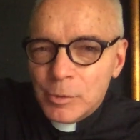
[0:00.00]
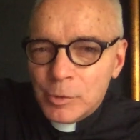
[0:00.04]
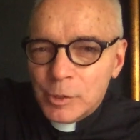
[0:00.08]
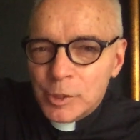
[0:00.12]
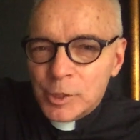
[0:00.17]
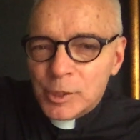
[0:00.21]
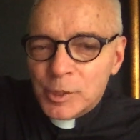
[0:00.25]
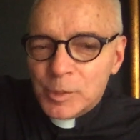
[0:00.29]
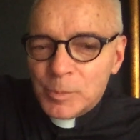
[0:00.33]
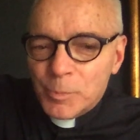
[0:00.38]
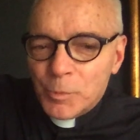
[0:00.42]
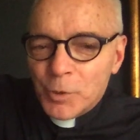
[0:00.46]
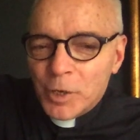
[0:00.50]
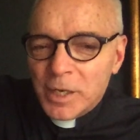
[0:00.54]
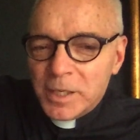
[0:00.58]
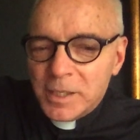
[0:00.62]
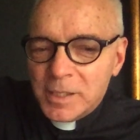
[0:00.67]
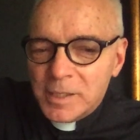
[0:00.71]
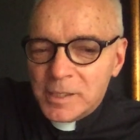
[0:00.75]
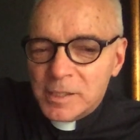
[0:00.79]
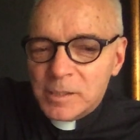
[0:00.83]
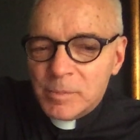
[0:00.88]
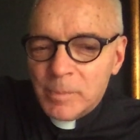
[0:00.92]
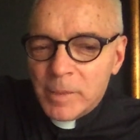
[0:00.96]
to spread
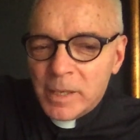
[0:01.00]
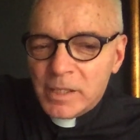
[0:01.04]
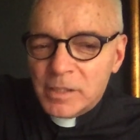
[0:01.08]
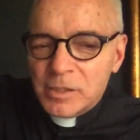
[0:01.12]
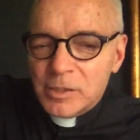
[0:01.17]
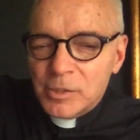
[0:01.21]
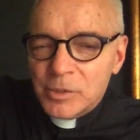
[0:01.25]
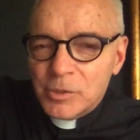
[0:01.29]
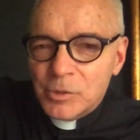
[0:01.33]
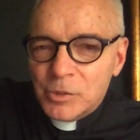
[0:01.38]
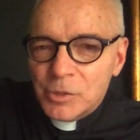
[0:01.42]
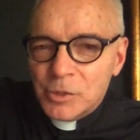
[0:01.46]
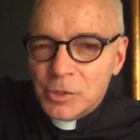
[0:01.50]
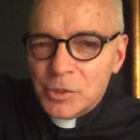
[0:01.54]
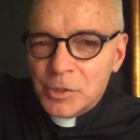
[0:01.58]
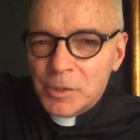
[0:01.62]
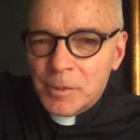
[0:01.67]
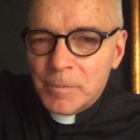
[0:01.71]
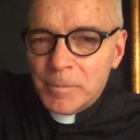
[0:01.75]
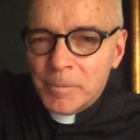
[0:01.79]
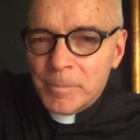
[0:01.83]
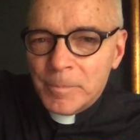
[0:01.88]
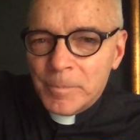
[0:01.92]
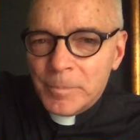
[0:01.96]
his message.
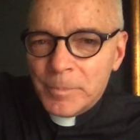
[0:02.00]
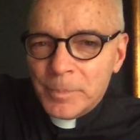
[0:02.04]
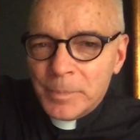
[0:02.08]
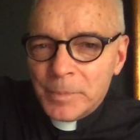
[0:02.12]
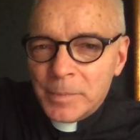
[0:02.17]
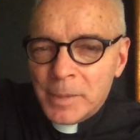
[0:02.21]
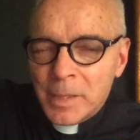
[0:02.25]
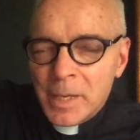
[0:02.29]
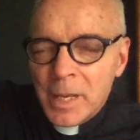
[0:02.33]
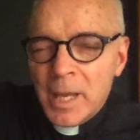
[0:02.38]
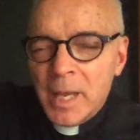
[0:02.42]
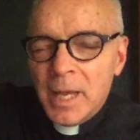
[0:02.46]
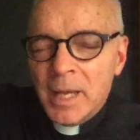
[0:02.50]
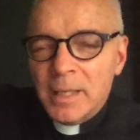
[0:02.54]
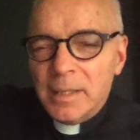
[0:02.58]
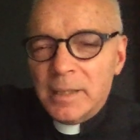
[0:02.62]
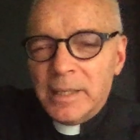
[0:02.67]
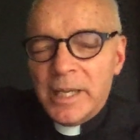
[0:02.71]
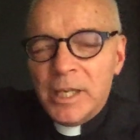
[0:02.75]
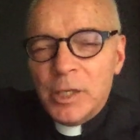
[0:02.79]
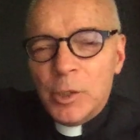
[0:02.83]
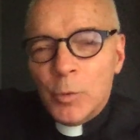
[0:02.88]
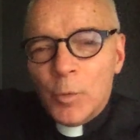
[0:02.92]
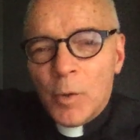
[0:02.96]

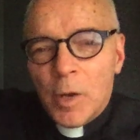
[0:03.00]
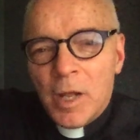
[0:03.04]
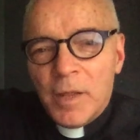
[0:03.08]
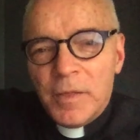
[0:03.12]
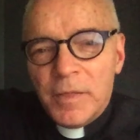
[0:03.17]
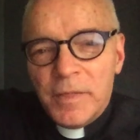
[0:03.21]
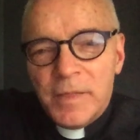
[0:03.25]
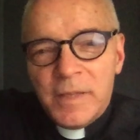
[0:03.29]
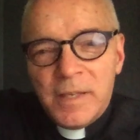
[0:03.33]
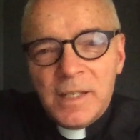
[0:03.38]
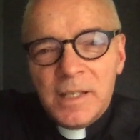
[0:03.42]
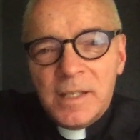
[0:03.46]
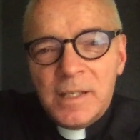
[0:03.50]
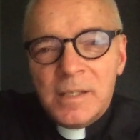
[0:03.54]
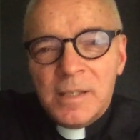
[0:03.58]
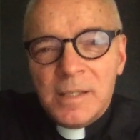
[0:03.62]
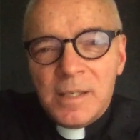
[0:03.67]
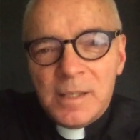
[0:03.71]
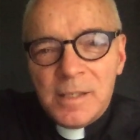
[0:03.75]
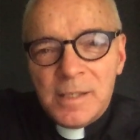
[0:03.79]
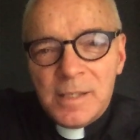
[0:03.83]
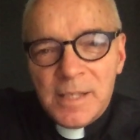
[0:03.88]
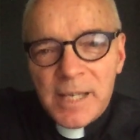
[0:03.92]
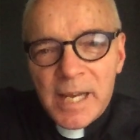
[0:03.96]
Later on,
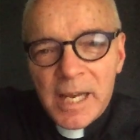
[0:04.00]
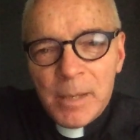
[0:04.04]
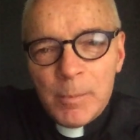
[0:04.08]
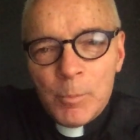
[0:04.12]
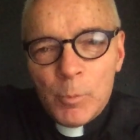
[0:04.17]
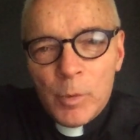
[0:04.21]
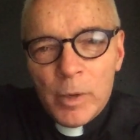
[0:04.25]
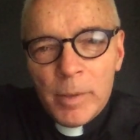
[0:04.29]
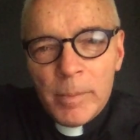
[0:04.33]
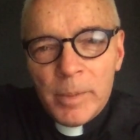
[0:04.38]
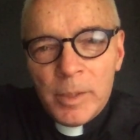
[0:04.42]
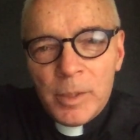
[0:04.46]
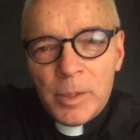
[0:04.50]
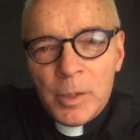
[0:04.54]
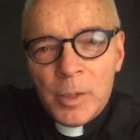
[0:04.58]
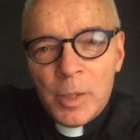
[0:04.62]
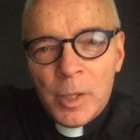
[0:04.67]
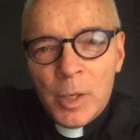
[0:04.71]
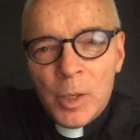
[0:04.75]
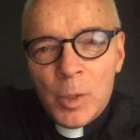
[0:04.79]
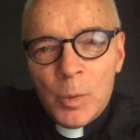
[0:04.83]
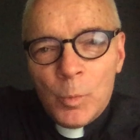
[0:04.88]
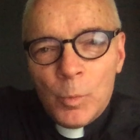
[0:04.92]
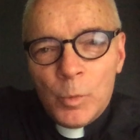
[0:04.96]
these same women
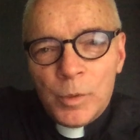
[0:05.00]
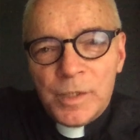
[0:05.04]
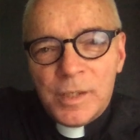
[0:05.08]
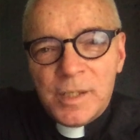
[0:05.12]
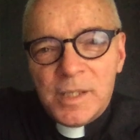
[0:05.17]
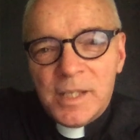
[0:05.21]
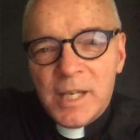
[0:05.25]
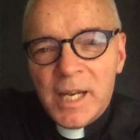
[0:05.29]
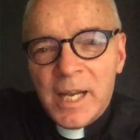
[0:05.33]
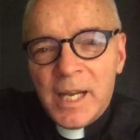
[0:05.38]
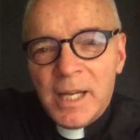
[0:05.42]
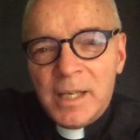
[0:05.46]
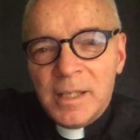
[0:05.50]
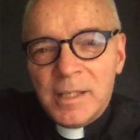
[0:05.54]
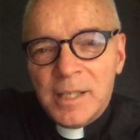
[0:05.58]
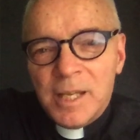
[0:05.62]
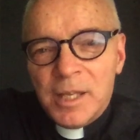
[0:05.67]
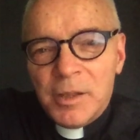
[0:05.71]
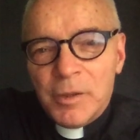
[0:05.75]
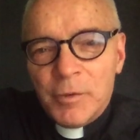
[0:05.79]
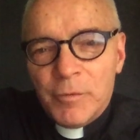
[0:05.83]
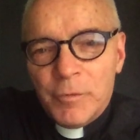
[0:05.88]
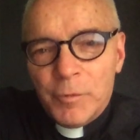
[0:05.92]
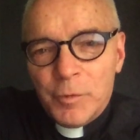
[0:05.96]
would stand at
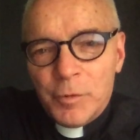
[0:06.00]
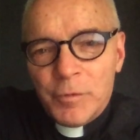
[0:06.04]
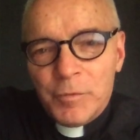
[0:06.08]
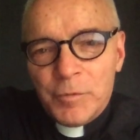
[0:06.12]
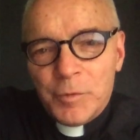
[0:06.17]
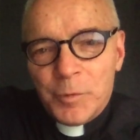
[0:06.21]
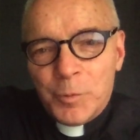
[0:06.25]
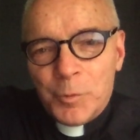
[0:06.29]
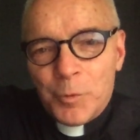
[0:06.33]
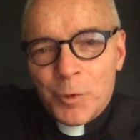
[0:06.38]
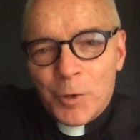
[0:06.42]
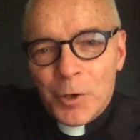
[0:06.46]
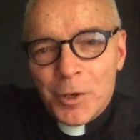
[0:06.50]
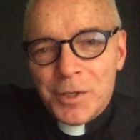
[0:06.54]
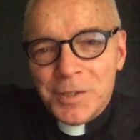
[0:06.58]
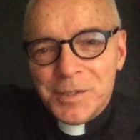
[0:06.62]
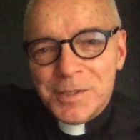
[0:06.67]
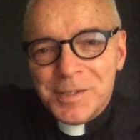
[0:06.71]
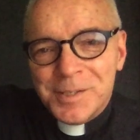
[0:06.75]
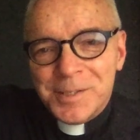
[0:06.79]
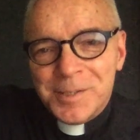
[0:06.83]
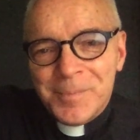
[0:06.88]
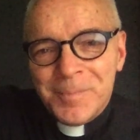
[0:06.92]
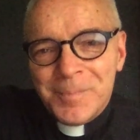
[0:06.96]
the foot of the
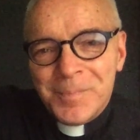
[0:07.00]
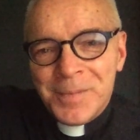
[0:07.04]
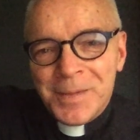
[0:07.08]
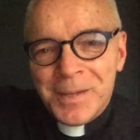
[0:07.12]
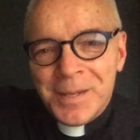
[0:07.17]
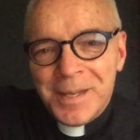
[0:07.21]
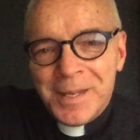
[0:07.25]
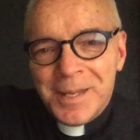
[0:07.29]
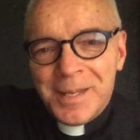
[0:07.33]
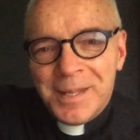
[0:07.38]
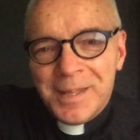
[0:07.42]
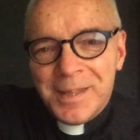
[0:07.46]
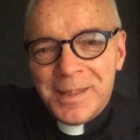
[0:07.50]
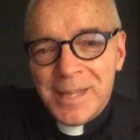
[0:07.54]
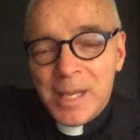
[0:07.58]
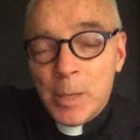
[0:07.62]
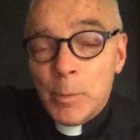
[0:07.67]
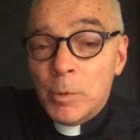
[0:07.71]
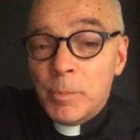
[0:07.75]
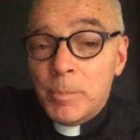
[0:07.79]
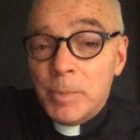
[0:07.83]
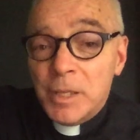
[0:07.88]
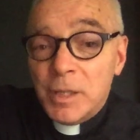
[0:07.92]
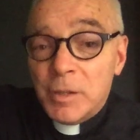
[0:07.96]
cross. They
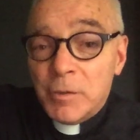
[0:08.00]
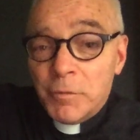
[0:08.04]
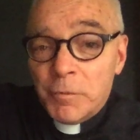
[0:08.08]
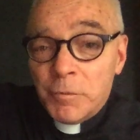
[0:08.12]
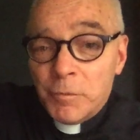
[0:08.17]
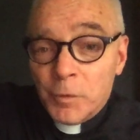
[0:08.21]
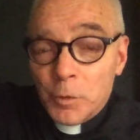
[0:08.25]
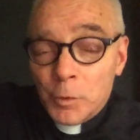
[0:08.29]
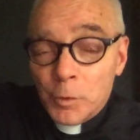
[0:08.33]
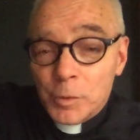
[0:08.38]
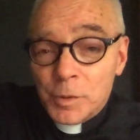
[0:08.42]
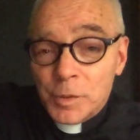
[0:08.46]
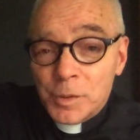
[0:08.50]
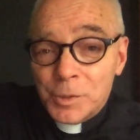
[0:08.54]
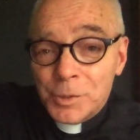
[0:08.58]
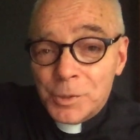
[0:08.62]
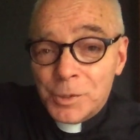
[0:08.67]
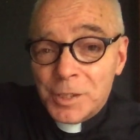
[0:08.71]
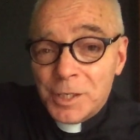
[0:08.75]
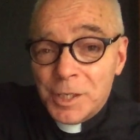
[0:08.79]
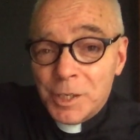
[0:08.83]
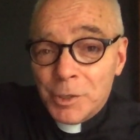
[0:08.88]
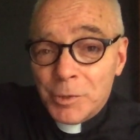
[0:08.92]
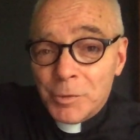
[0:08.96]
would be the first to
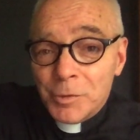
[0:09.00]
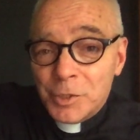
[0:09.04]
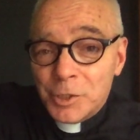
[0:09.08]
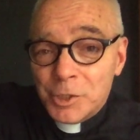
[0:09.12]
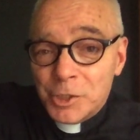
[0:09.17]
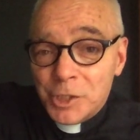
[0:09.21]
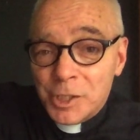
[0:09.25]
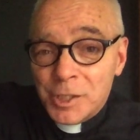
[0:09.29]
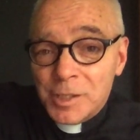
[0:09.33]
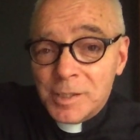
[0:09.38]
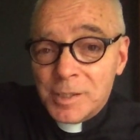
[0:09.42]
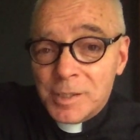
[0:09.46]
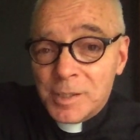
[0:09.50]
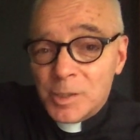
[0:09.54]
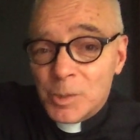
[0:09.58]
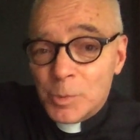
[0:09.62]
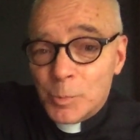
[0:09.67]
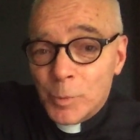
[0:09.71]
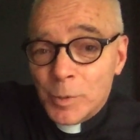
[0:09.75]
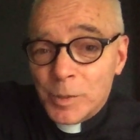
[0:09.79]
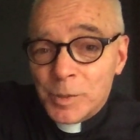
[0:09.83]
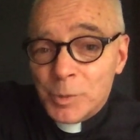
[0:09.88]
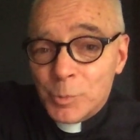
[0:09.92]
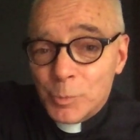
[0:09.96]
hear that Jesus
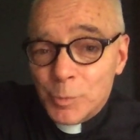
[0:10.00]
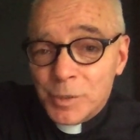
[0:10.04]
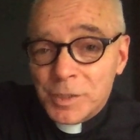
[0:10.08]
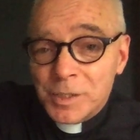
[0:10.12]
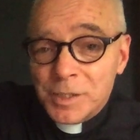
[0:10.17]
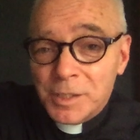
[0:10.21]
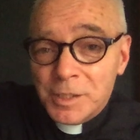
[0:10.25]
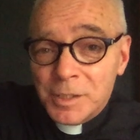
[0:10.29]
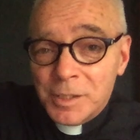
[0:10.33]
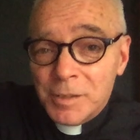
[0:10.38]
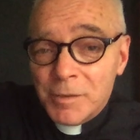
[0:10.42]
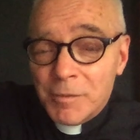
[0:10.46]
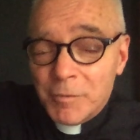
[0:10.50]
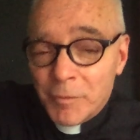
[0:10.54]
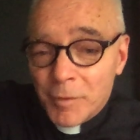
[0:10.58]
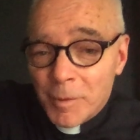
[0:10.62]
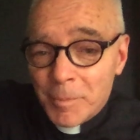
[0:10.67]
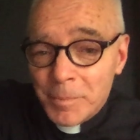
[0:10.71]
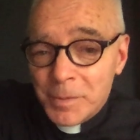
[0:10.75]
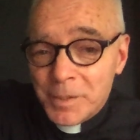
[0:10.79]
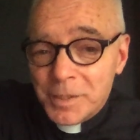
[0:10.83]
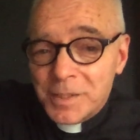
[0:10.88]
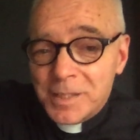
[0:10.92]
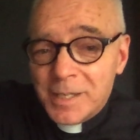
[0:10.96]
was risen
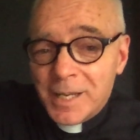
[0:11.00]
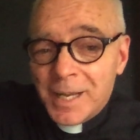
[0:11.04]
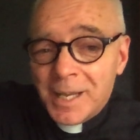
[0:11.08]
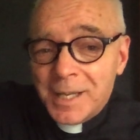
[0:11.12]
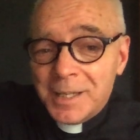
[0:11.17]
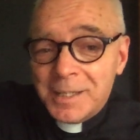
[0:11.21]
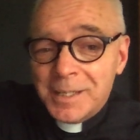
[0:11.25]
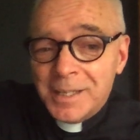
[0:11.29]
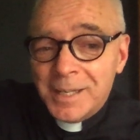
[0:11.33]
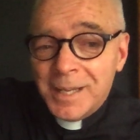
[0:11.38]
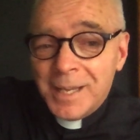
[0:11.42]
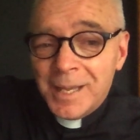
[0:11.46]
from the dead,